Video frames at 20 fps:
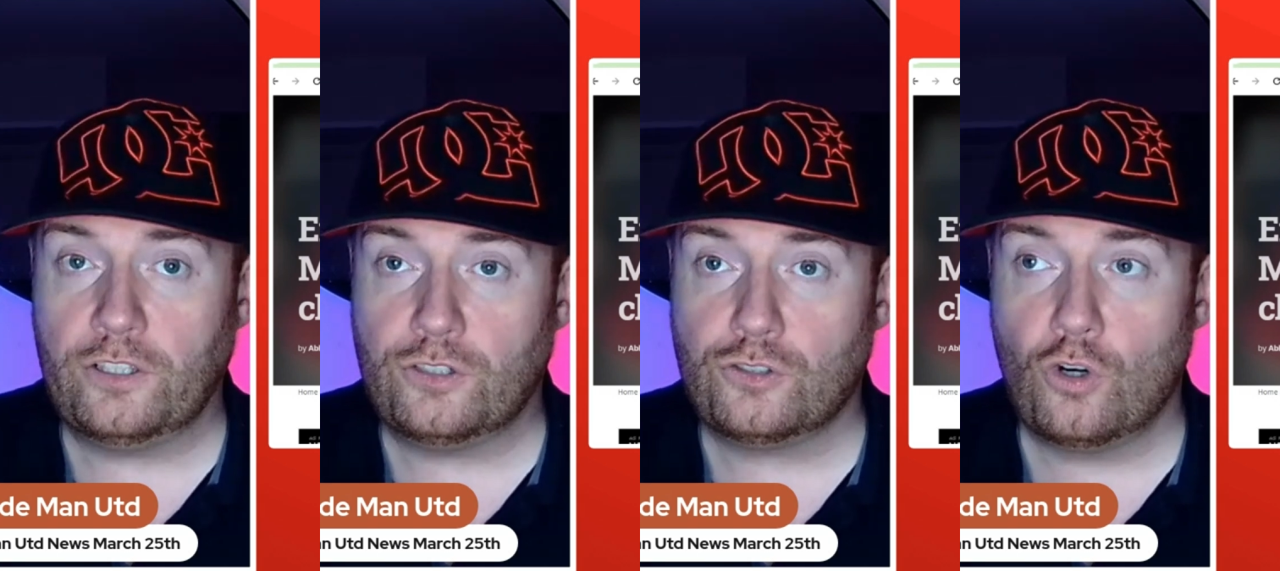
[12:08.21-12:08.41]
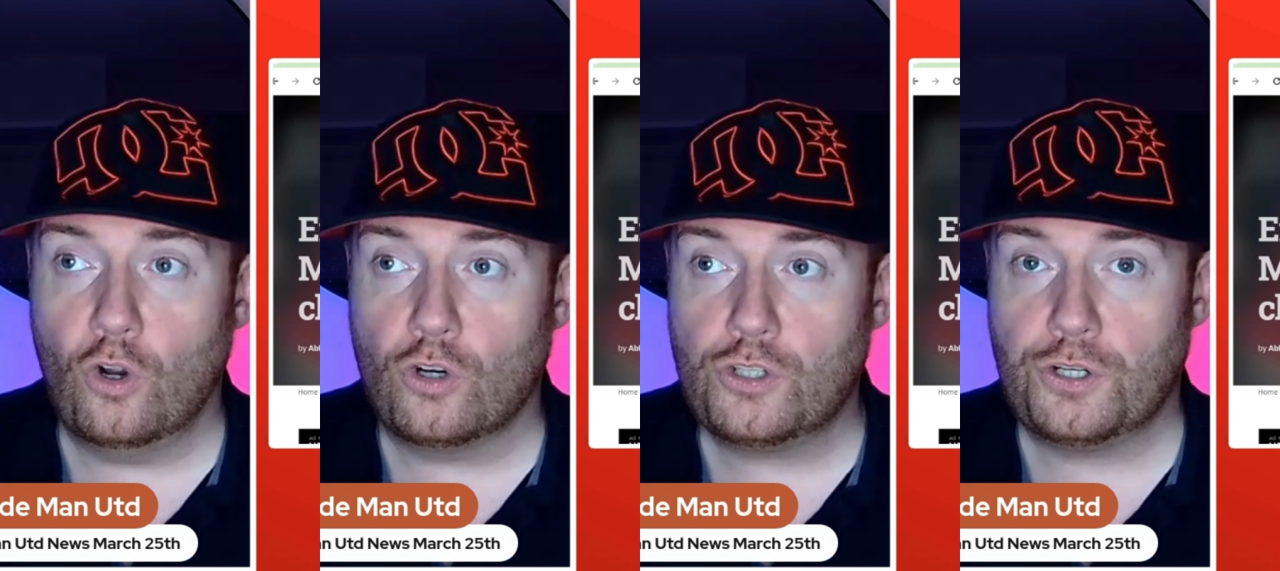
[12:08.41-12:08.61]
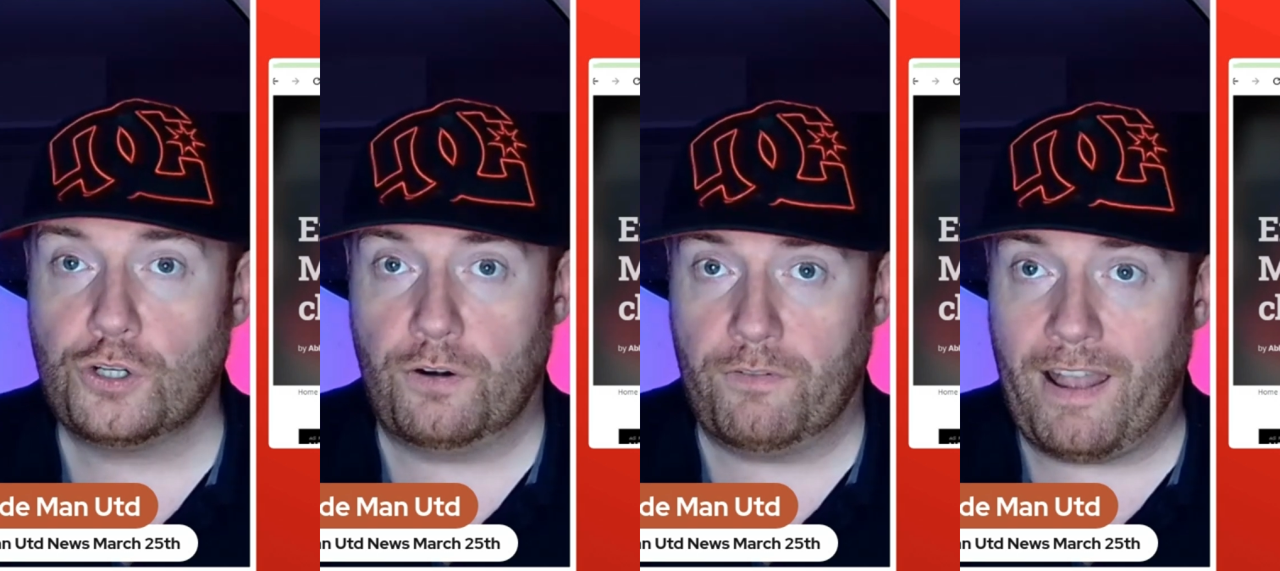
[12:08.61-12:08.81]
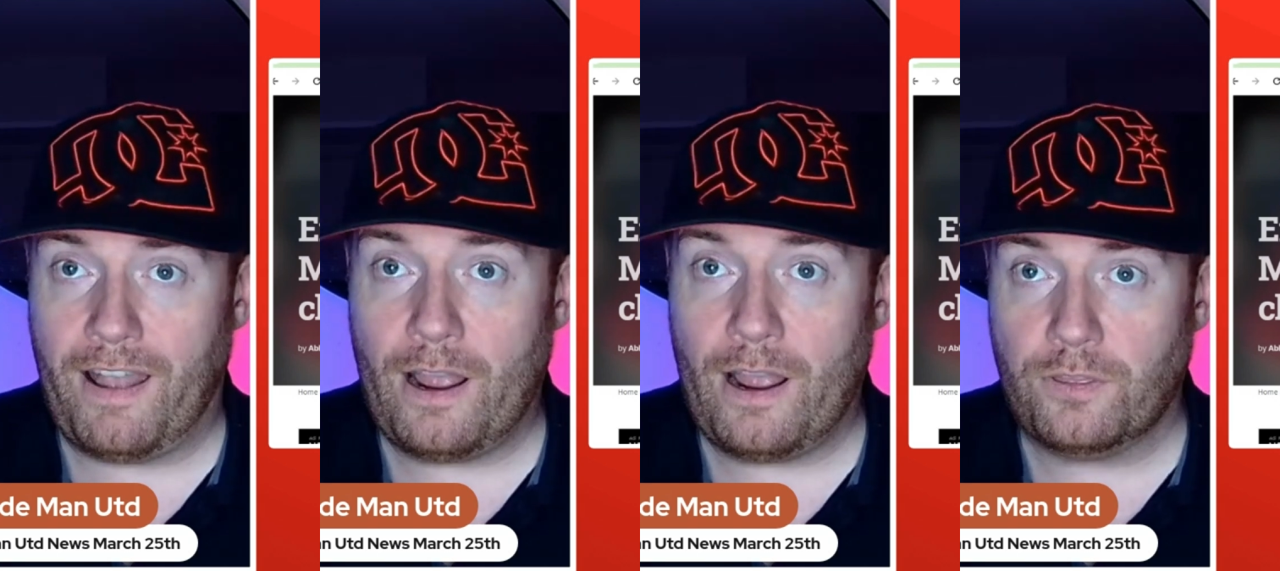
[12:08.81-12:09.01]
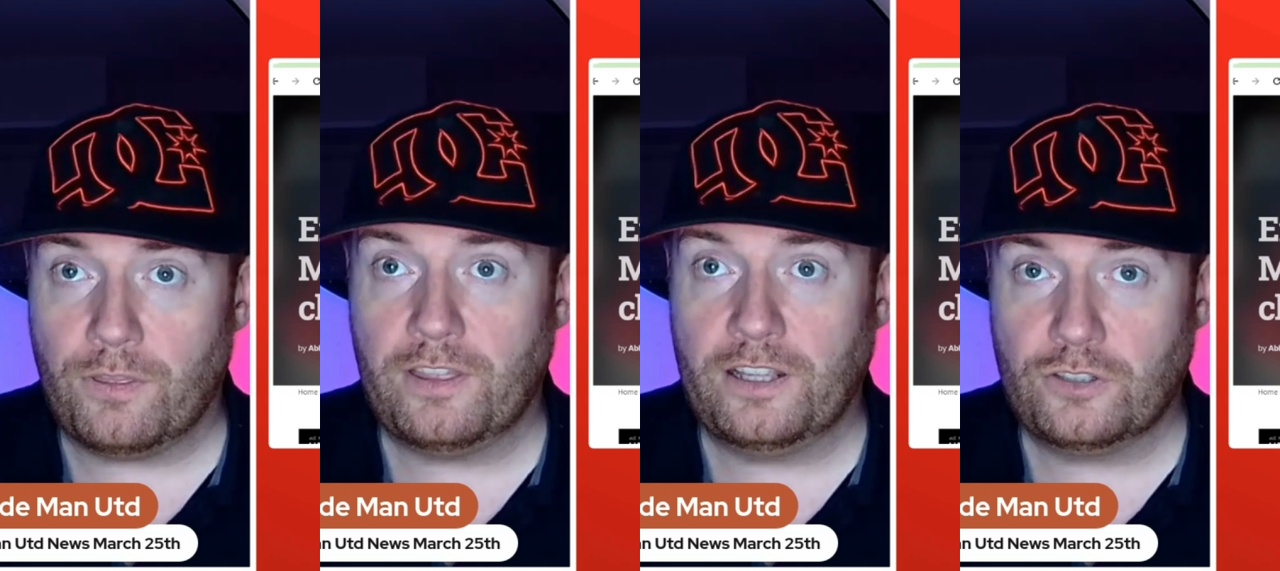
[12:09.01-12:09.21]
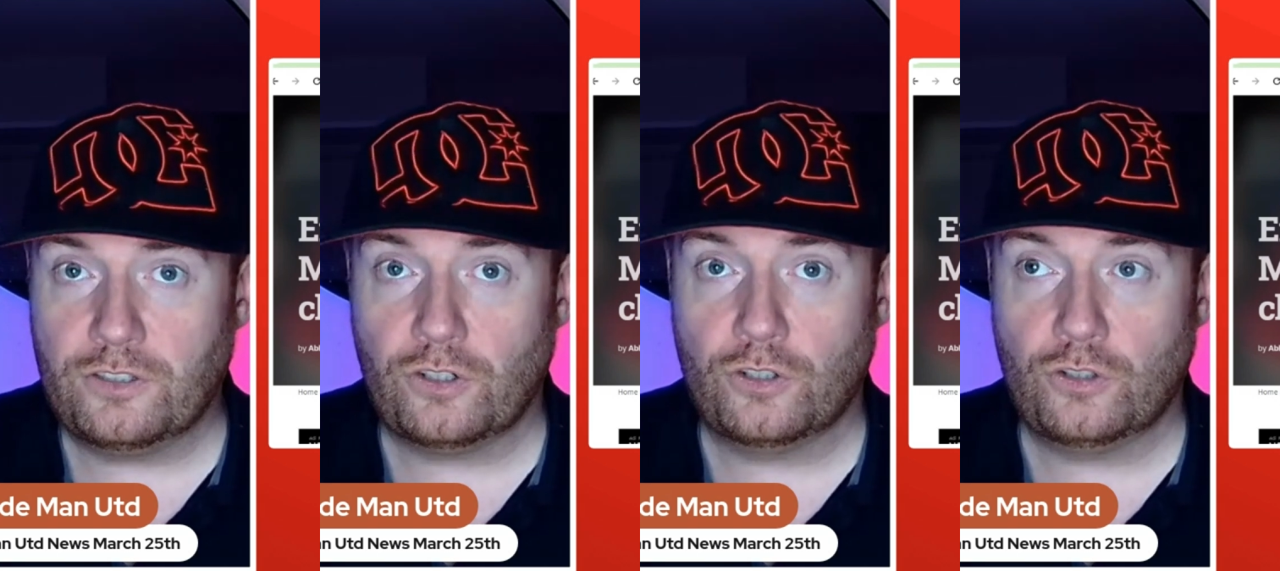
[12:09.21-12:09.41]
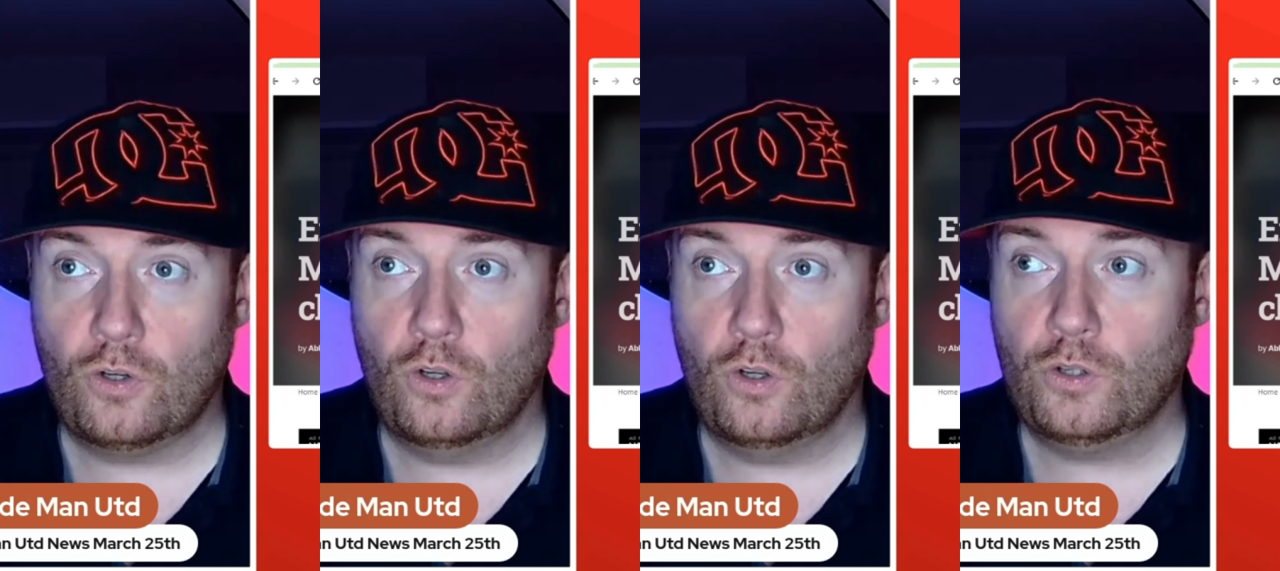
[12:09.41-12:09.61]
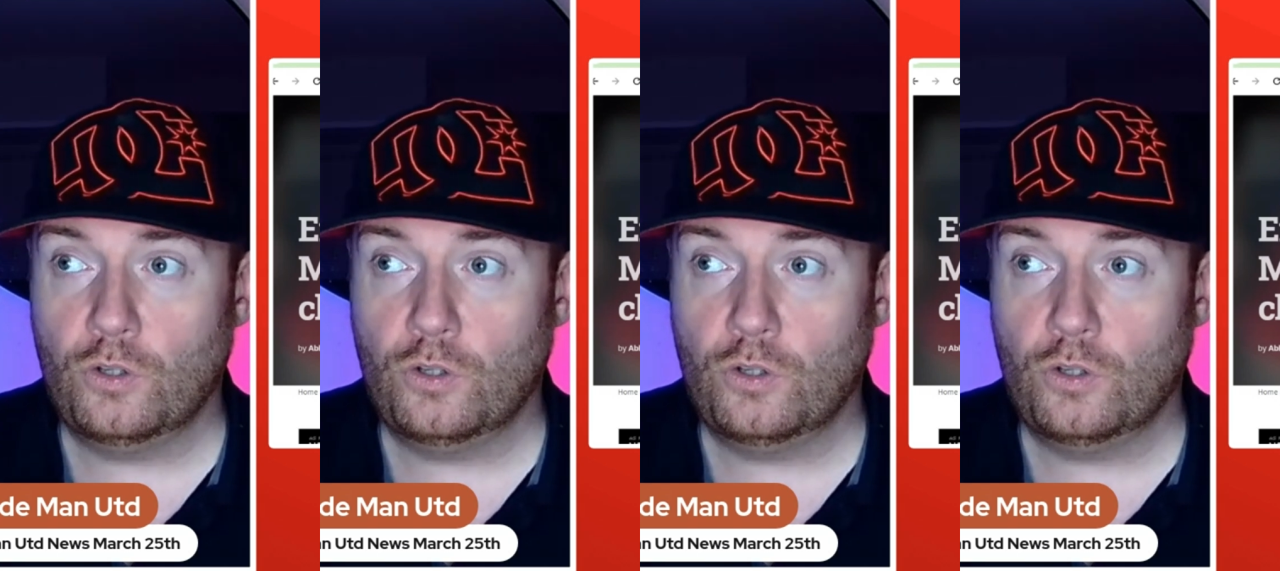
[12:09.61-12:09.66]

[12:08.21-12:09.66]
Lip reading: structure of how things are done,